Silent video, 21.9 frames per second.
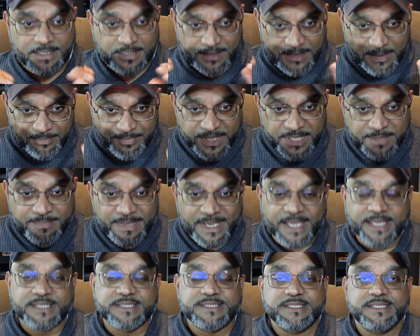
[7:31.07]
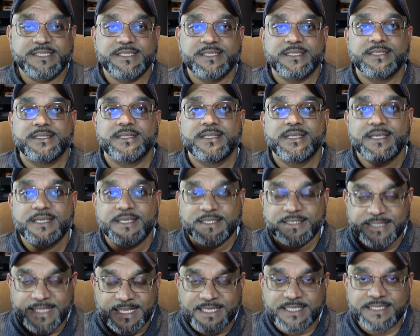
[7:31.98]
the Big Bang scene,
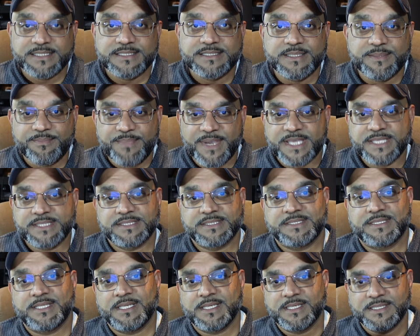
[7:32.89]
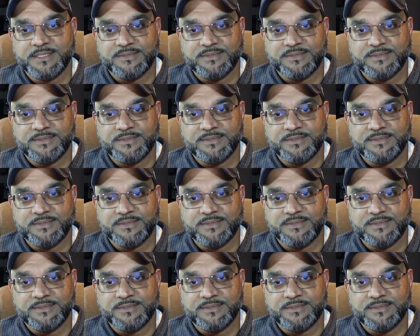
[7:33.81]
that is the best